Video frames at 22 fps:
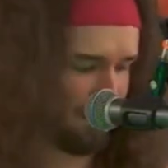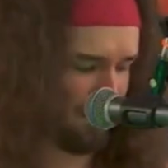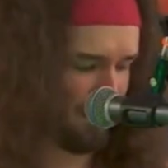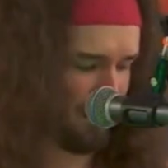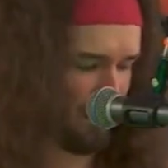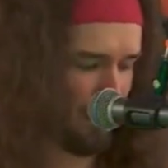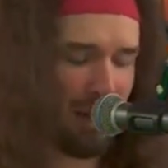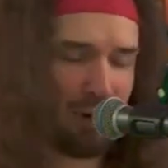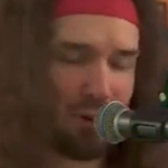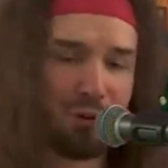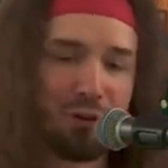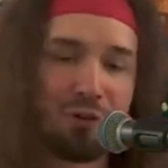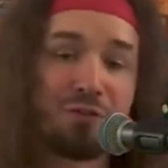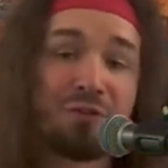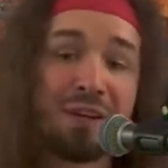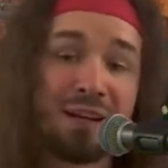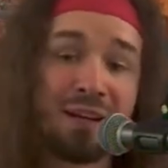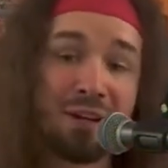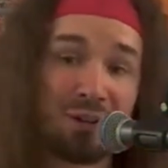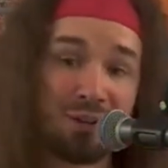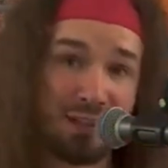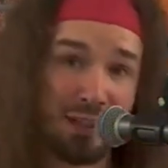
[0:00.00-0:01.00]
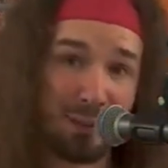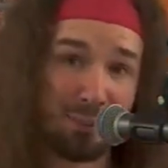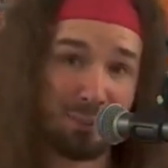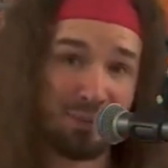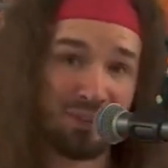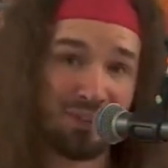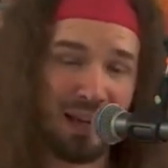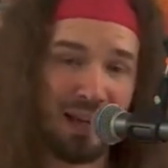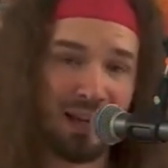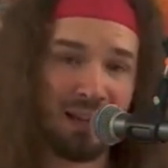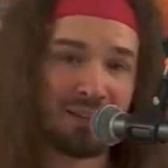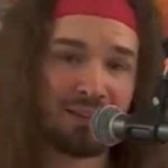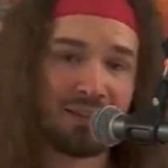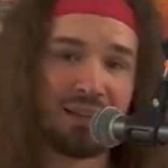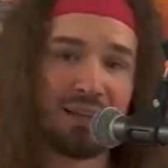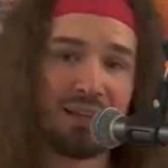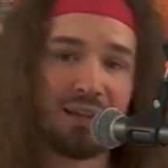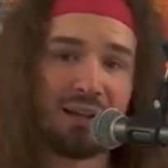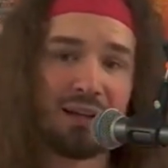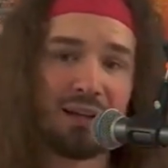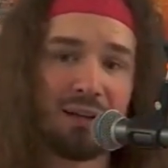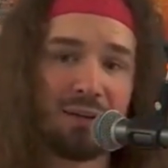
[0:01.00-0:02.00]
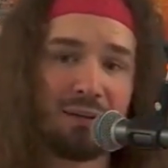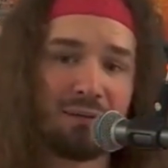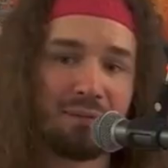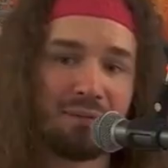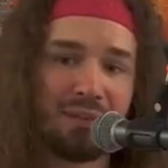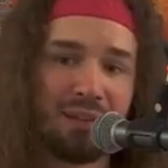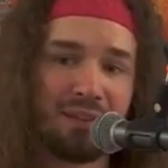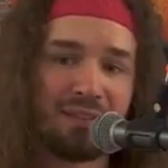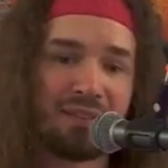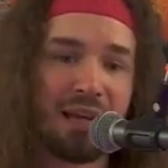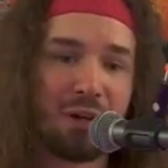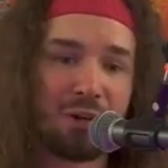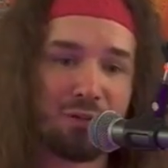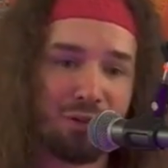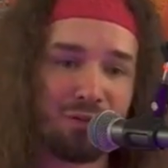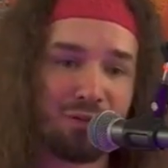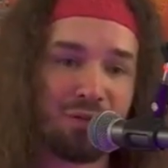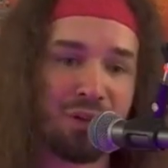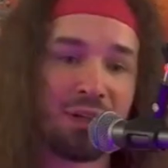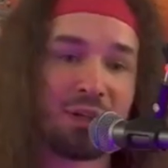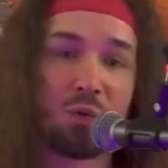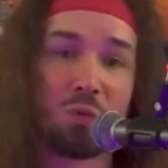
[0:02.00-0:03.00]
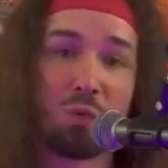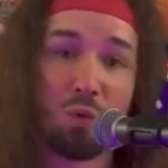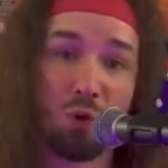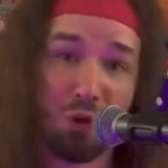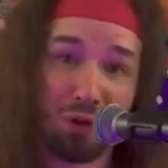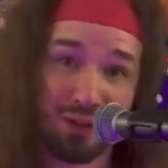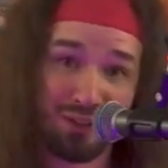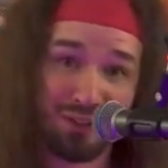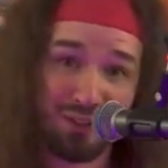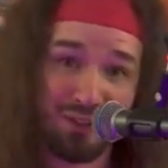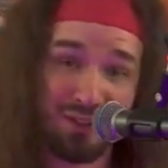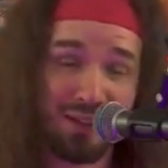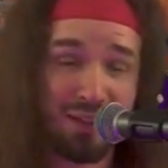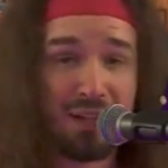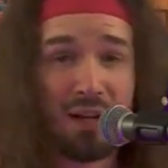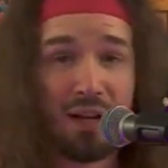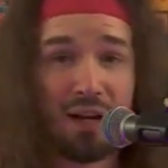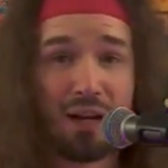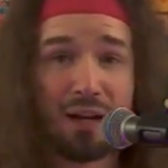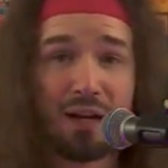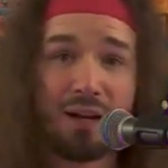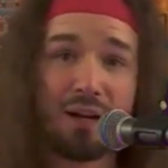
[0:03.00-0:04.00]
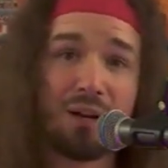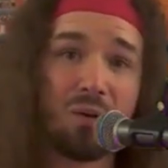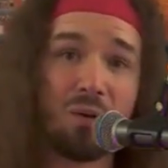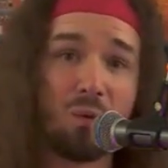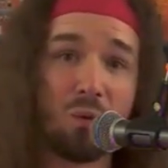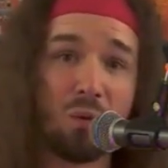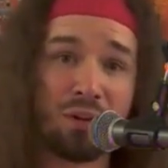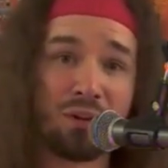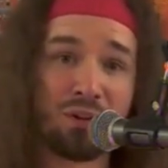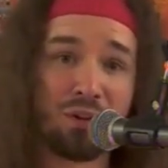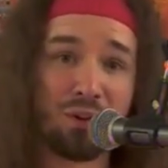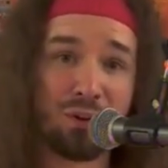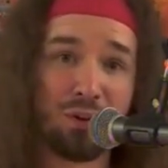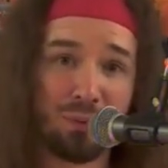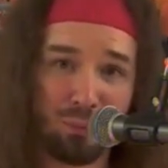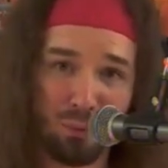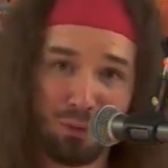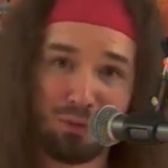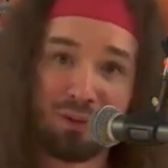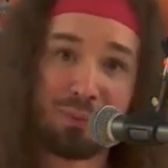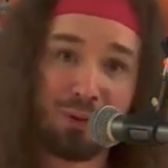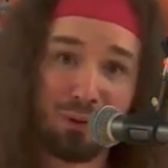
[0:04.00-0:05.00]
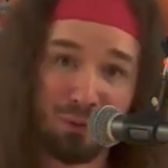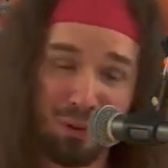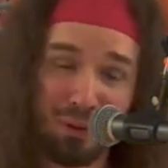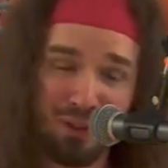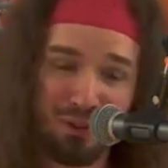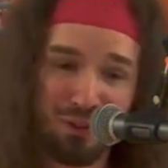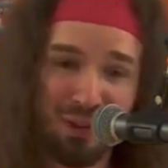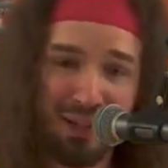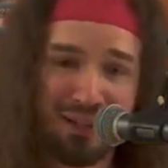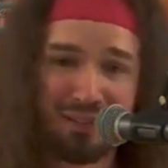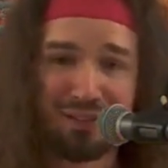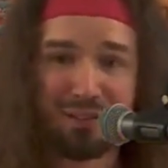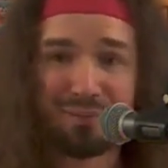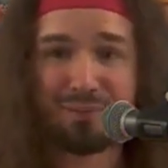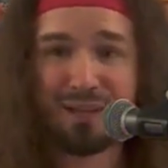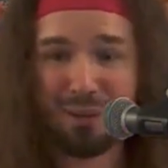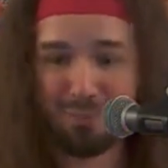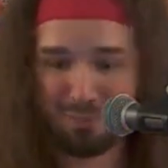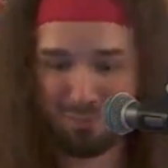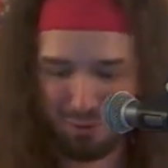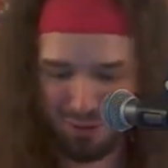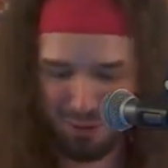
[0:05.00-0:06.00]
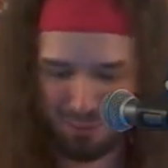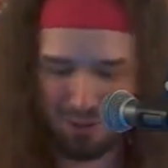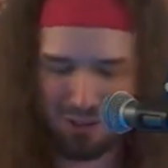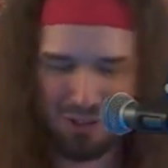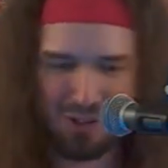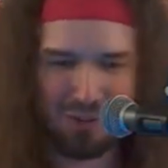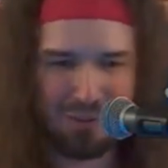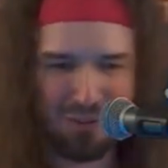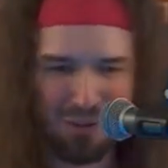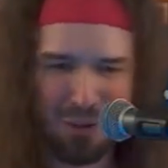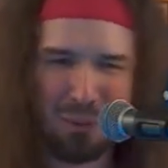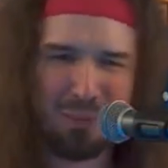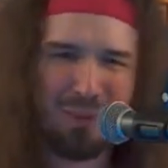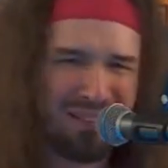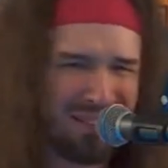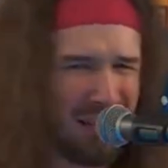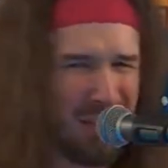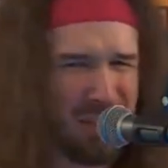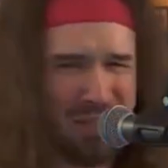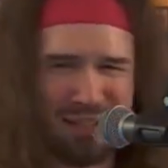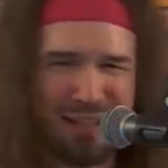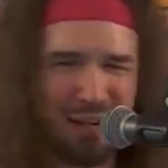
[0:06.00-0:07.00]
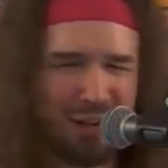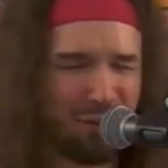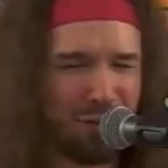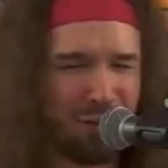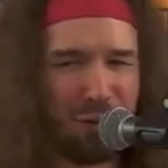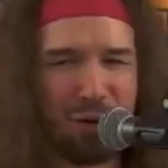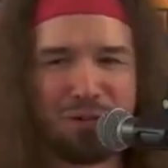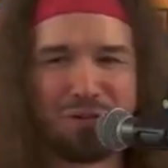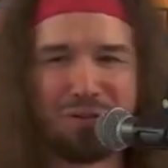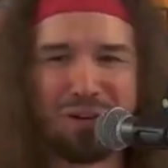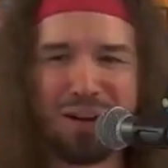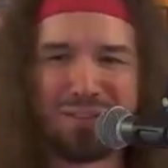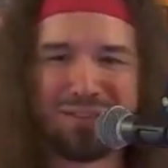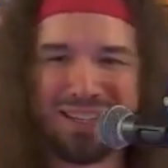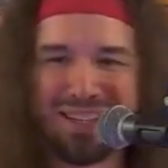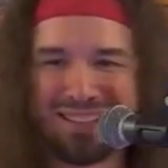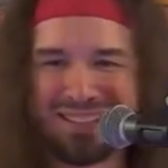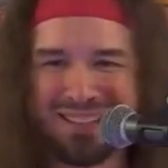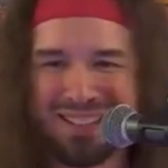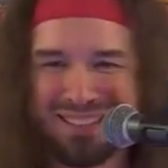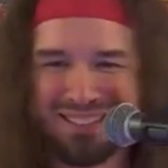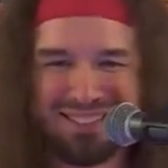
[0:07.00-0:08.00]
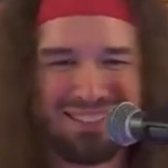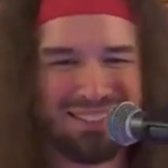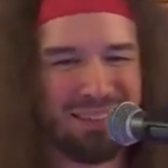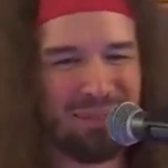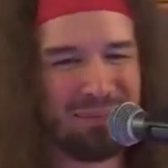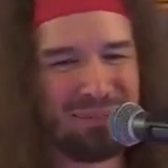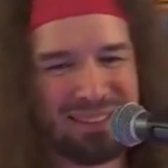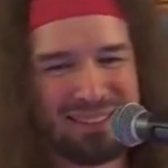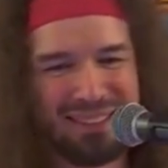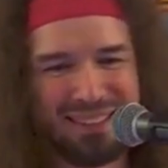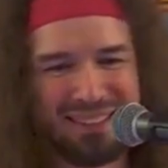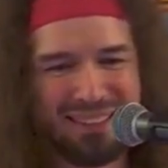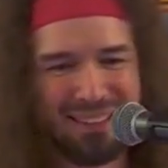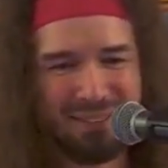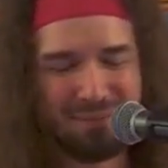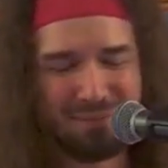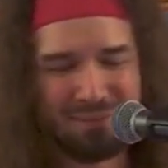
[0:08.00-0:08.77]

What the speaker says: how your fingertips and the side of your finger works when you're moving between strings. Yeah, pretty much. So essentially, yeah, 4 or 5 techniques, something like that.